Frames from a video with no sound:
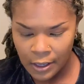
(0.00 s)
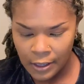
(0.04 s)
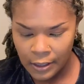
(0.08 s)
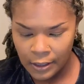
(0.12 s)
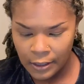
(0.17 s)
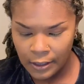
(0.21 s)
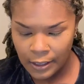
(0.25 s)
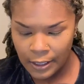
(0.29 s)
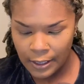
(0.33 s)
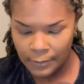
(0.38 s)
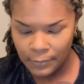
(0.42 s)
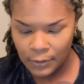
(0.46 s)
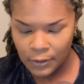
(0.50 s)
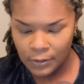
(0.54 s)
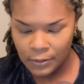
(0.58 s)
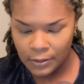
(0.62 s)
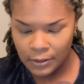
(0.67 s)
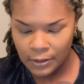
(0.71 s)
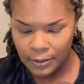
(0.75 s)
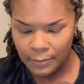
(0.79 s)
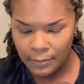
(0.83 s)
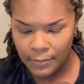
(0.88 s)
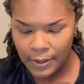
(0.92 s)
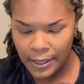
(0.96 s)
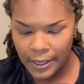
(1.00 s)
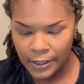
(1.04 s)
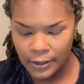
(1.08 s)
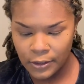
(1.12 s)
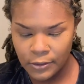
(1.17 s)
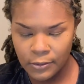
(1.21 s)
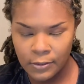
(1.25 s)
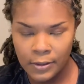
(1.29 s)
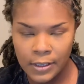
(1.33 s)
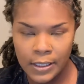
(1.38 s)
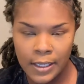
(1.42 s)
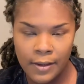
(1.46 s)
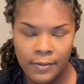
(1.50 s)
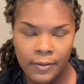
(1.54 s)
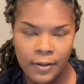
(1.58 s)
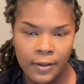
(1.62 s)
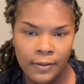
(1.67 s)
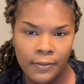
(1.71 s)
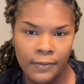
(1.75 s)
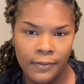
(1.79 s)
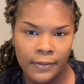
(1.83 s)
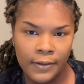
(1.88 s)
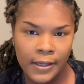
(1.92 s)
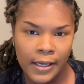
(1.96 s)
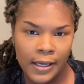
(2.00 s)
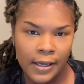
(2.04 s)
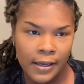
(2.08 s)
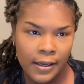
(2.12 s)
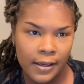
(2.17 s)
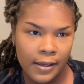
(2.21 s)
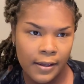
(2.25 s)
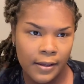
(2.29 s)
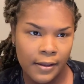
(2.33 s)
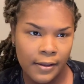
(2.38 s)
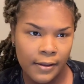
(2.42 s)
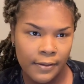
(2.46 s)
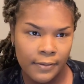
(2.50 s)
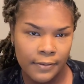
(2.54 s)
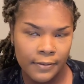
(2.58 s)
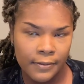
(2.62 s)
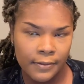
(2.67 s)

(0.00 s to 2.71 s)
Now I'm using a MAC 275